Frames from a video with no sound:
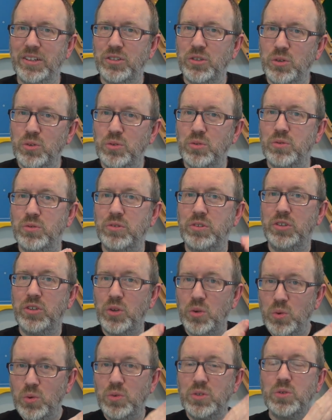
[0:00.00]
to
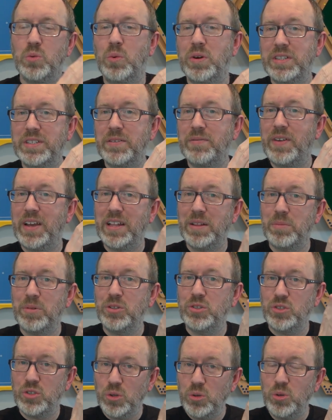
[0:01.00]
use what's
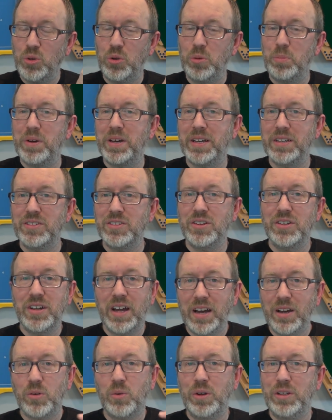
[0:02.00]
available to you because they're
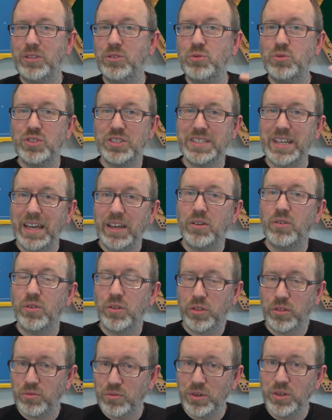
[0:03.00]
not going to cycle
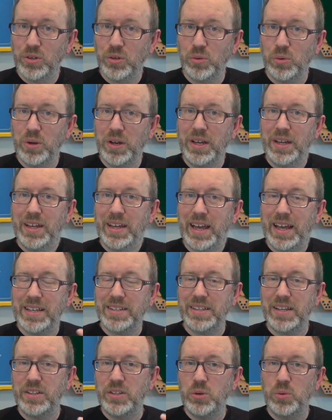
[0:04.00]
through
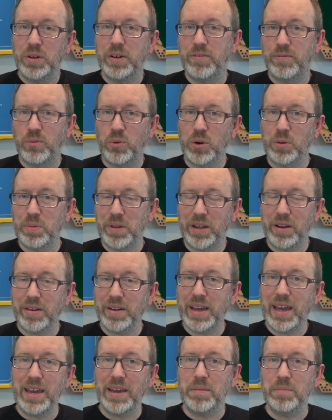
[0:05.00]
as they do in a four player
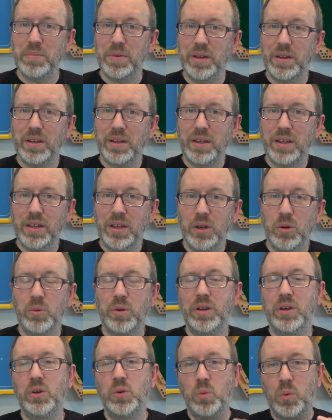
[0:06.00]
game
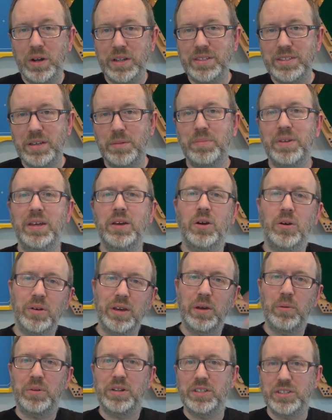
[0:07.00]
where you want something,
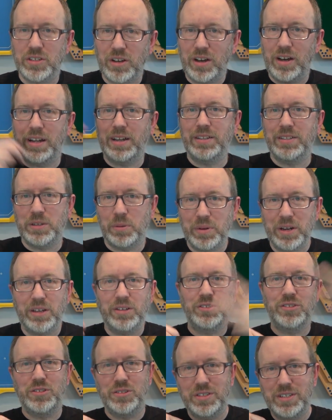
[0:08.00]
okay, well, it's gone and someone
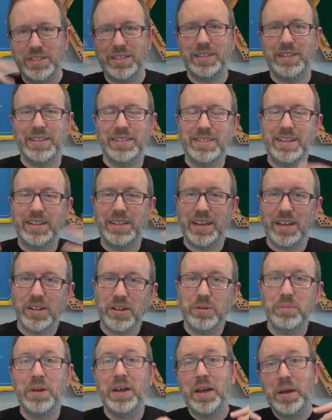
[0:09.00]
else uses it and this, that, and the
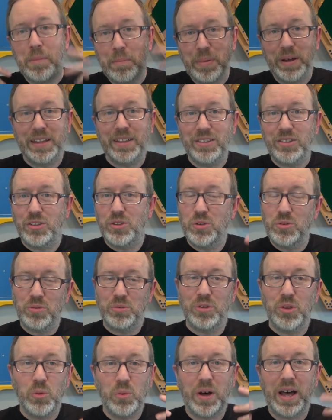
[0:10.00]
other, but
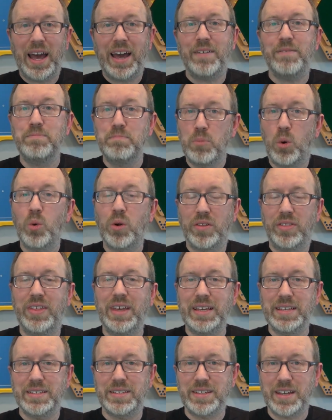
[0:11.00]
you will have more
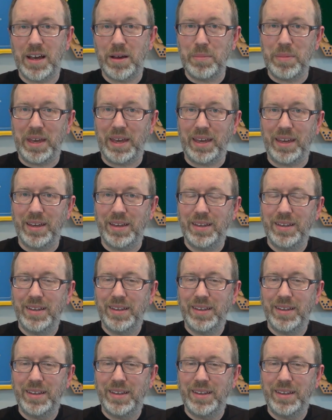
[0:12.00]
things coming.